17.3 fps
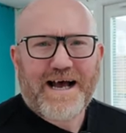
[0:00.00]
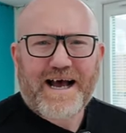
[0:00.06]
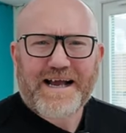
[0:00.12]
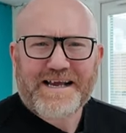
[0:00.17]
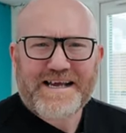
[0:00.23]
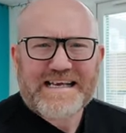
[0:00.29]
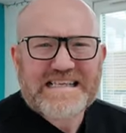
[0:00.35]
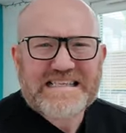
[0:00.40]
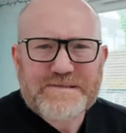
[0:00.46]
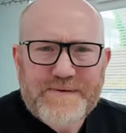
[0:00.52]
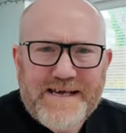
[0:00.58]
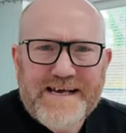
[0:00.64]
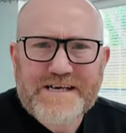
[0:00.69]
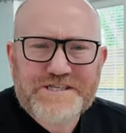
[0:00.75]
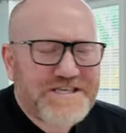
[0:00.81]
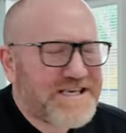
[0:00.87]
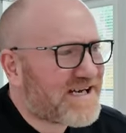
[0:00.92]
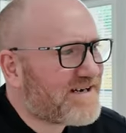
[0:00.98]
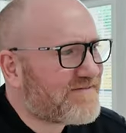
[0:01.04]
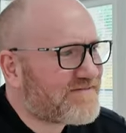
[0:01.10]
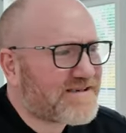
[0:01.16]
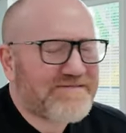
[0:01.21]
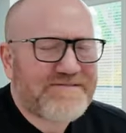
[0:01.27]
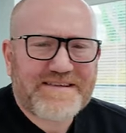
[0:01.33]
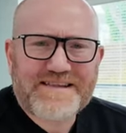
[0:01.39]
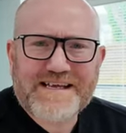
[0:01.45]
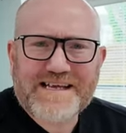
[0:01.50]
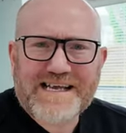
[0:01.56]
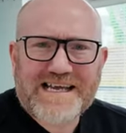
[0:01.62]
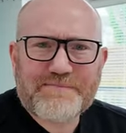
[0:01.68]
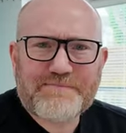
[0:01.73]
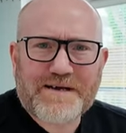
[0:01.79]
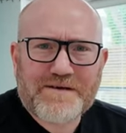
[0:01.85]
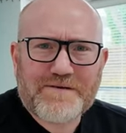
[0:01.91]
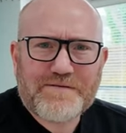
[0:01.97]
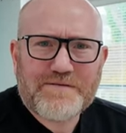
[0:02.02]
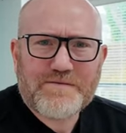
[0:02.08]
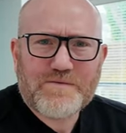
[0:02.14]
I guess we actually have to have a think about